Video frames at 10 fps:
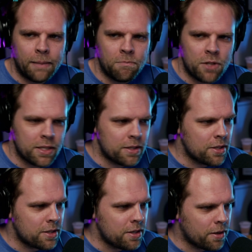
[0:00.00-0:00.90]

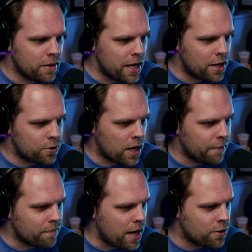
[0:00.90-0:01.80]
Just you know, hang
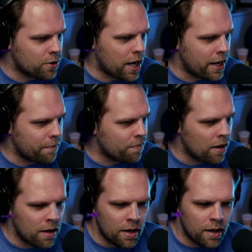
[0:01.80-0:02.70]
dry. Hang dry.
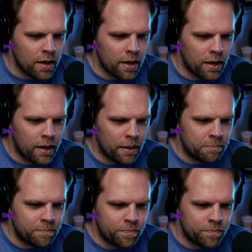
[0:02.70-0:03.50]
Oh,